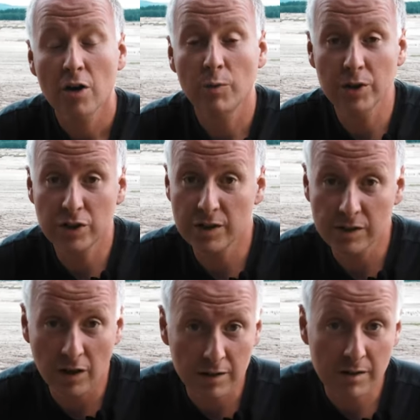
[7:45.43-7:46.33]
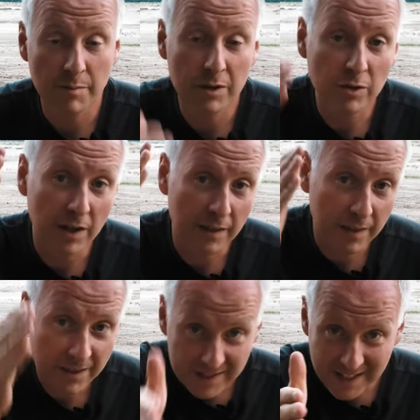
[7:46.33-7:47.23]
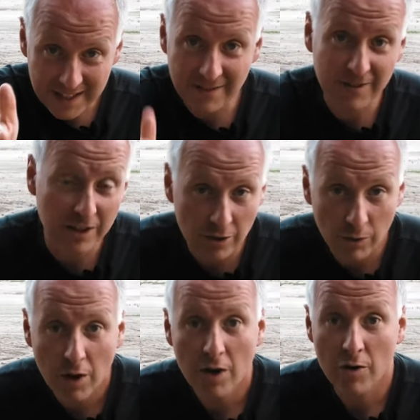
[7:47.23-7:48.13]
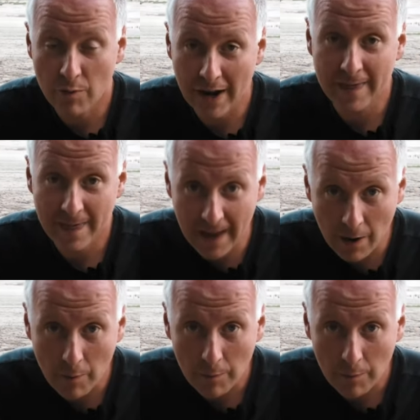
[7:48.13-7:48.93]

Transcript: which is awesome, and you can see the video right now.